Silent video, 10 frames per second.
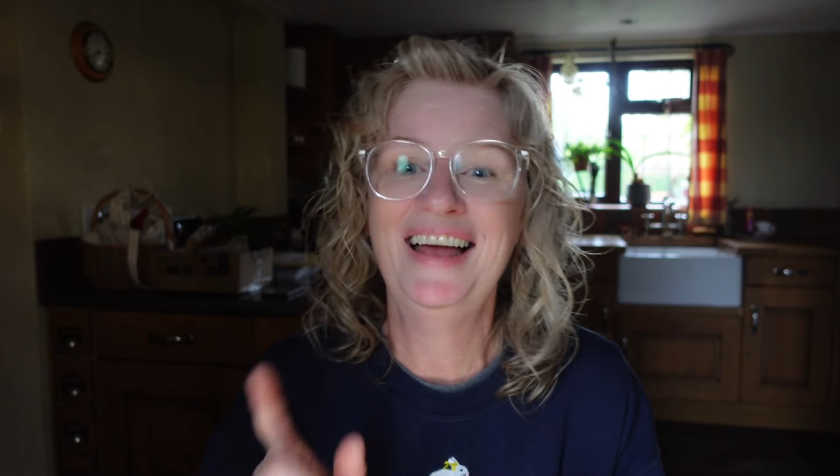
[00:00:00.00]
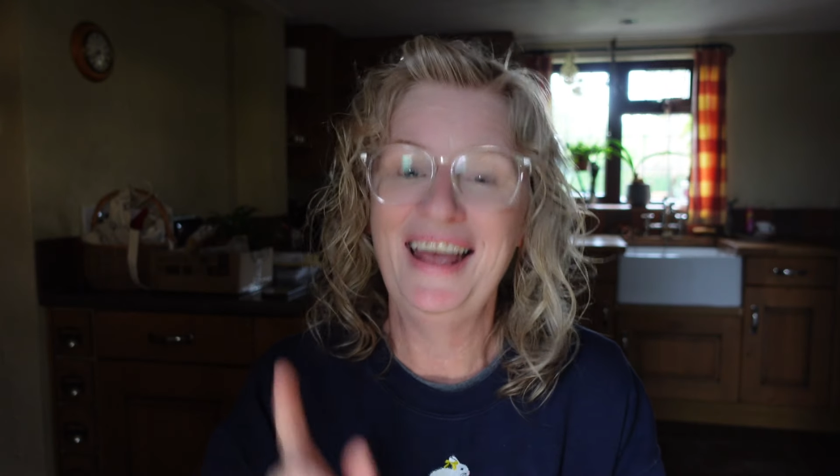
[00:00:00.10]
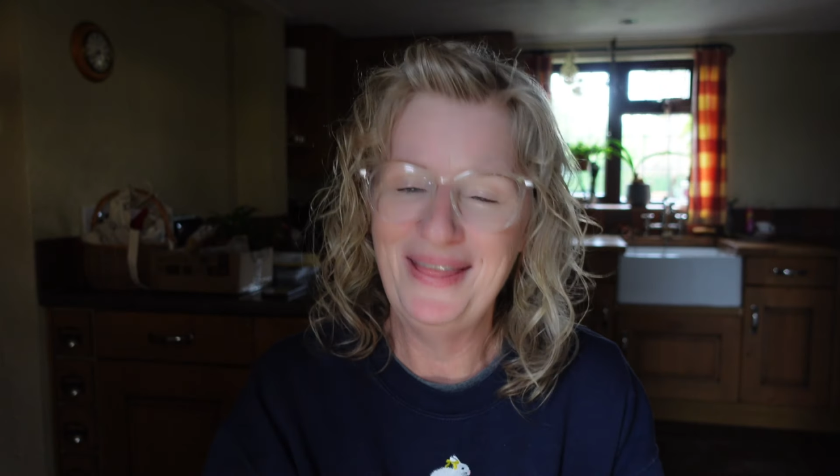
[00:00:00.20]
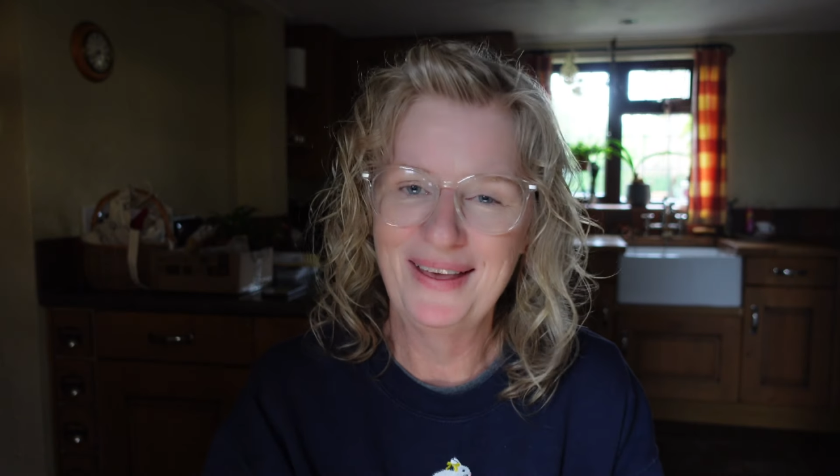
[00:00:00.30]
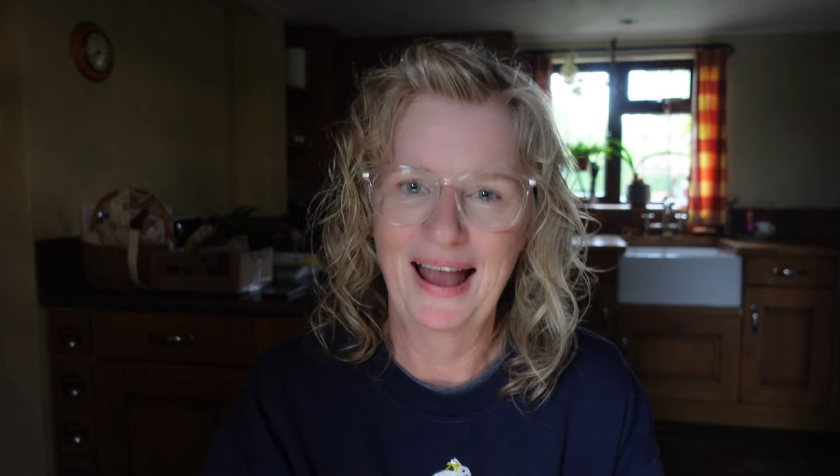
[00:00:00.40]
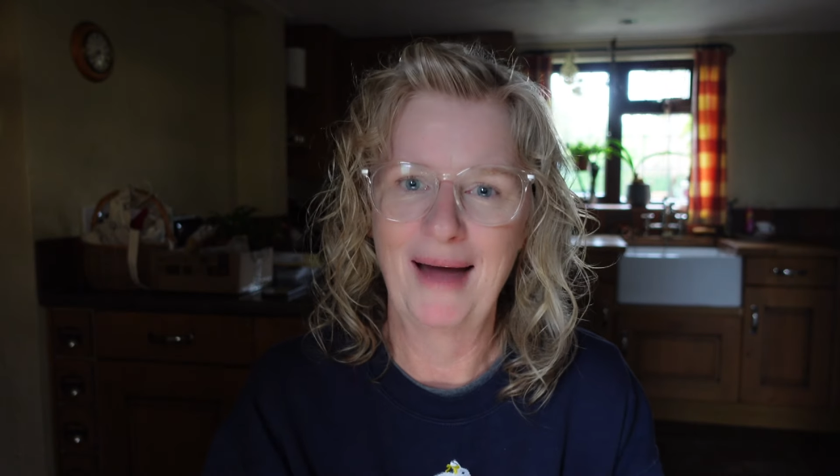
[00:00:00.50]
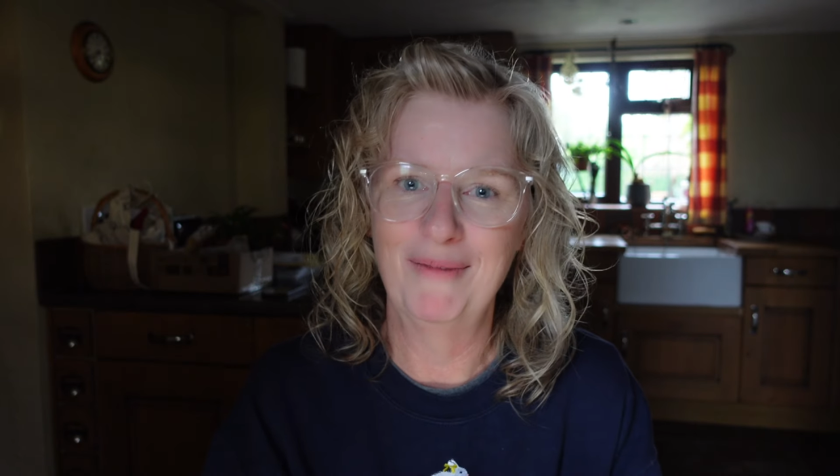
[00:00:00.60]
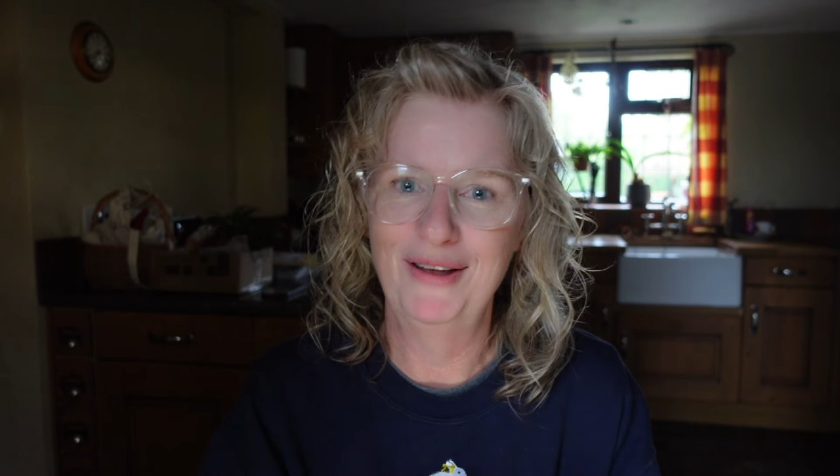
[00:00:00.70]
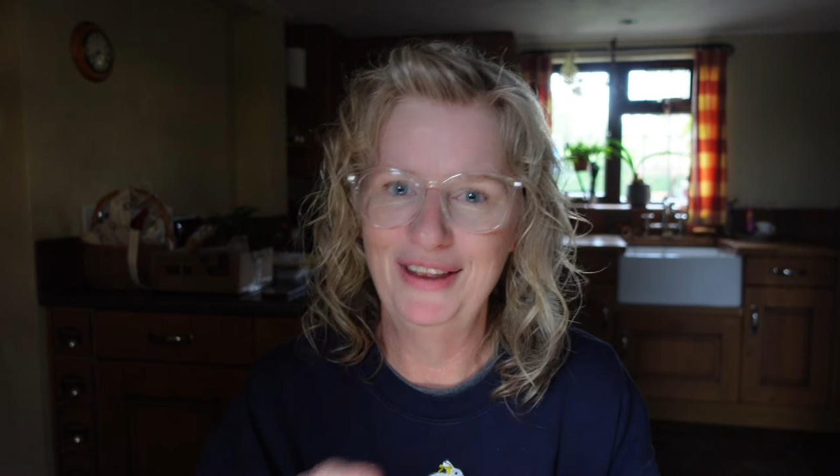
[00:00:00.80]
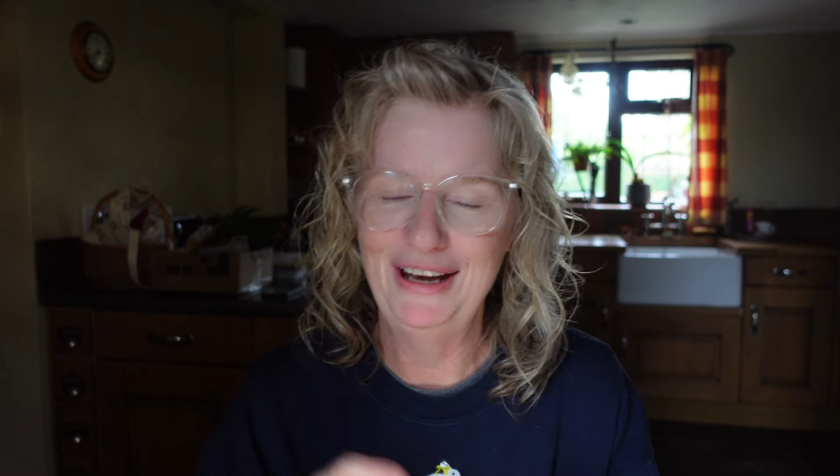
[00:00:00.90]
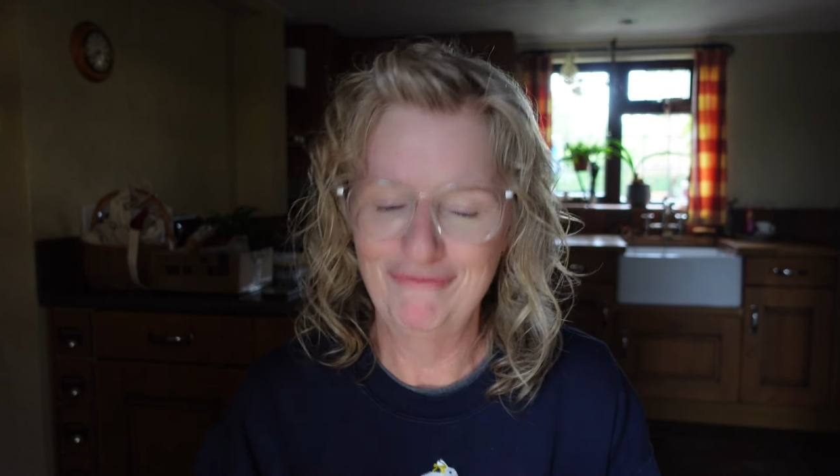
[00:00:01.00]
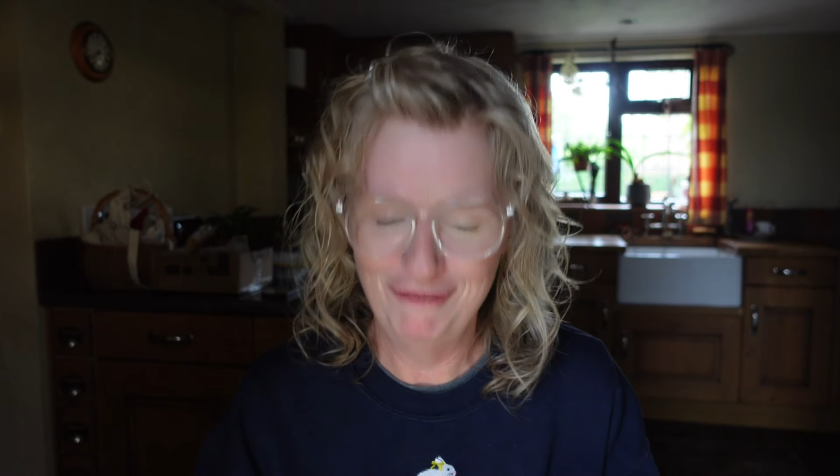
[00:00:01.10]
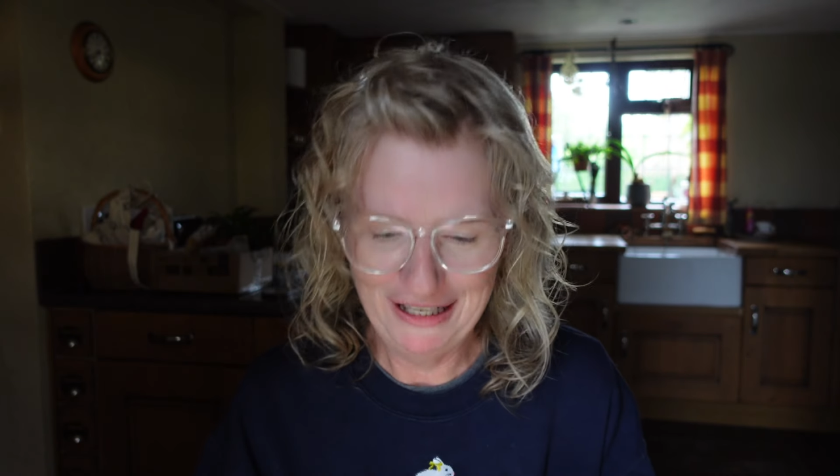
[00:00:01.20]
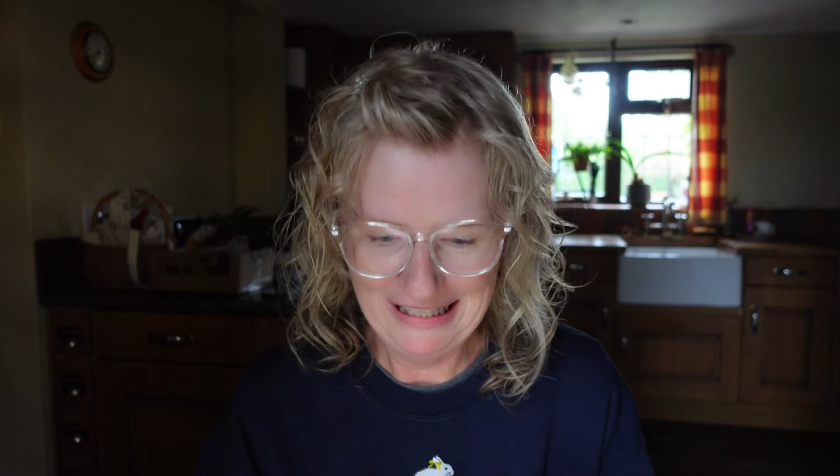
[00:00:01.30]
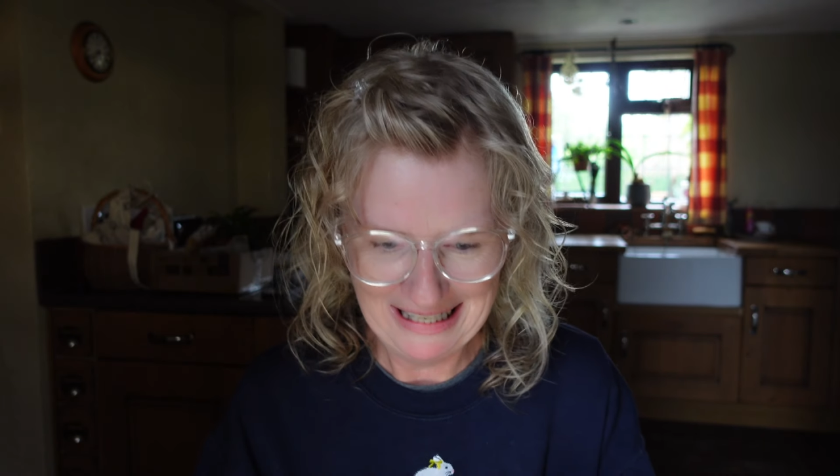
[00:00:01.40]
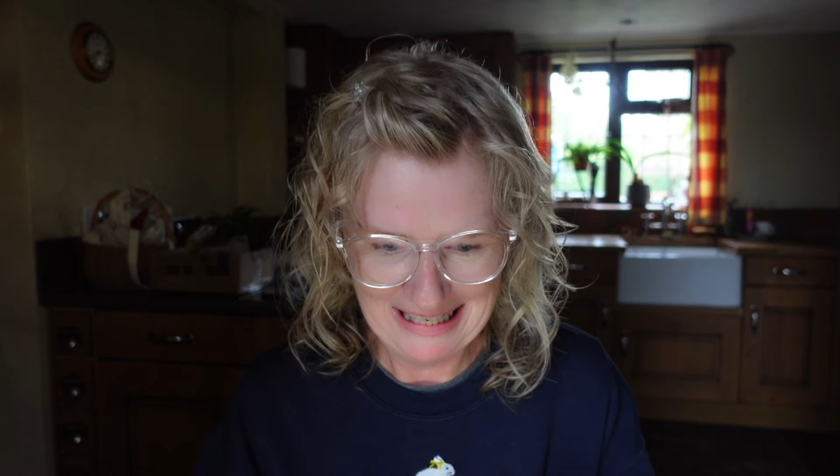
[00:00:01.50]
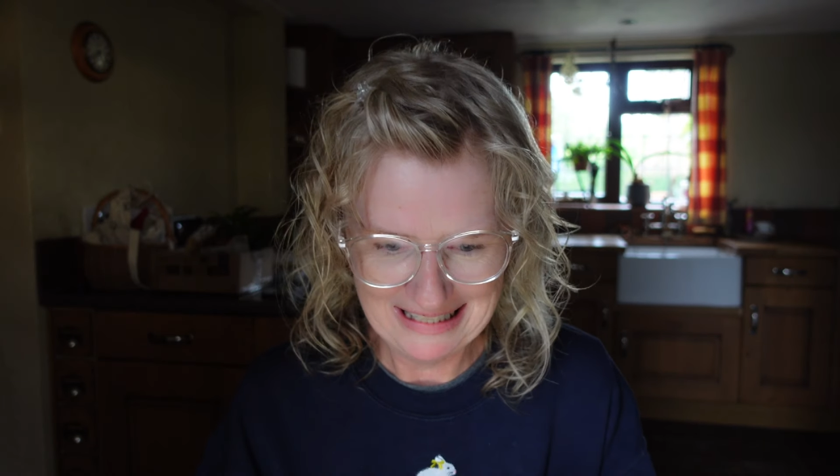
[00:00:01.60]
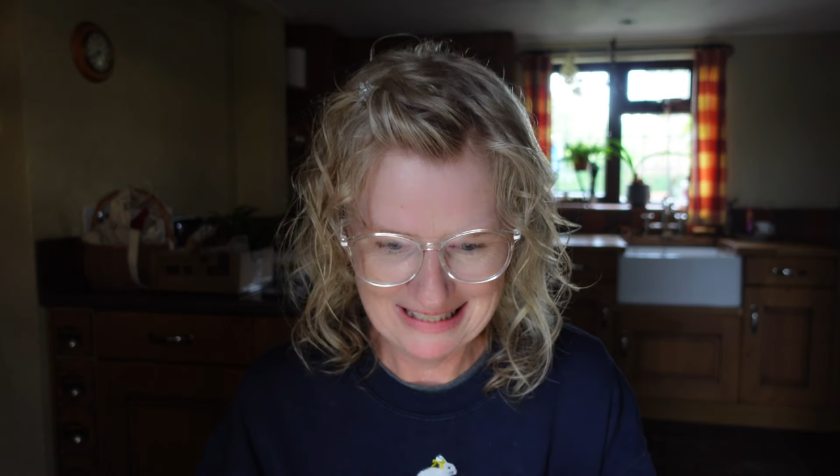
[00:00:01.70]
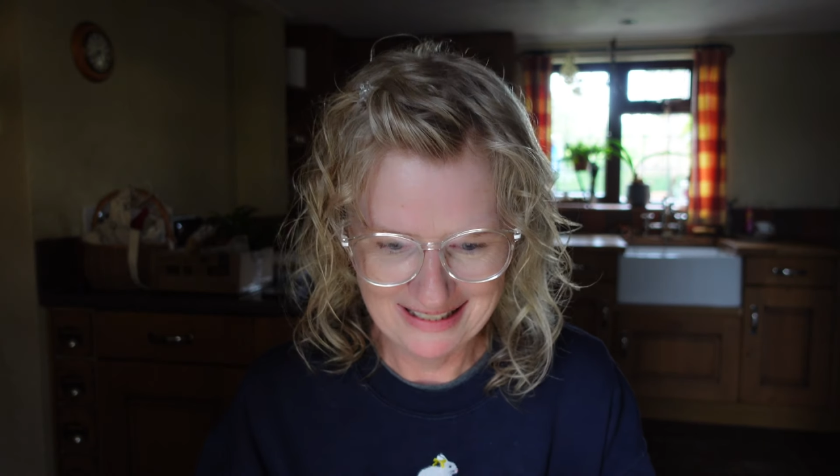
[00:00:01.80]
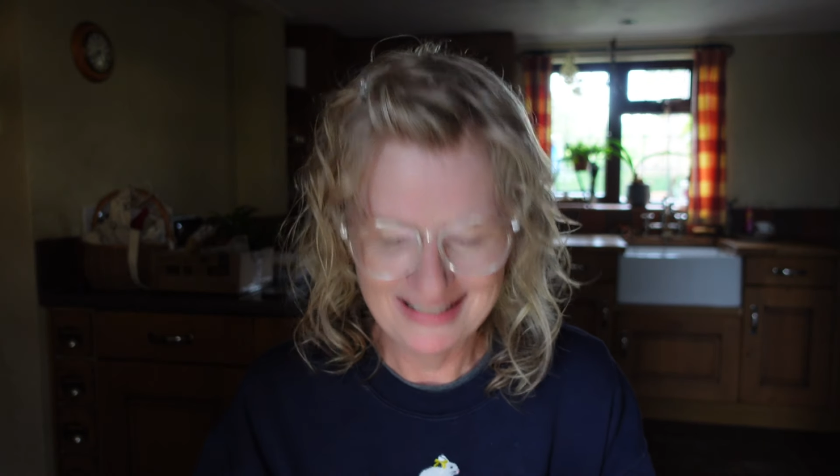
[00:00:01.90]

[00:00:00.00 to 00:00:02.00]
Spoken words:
in the camera than it really is.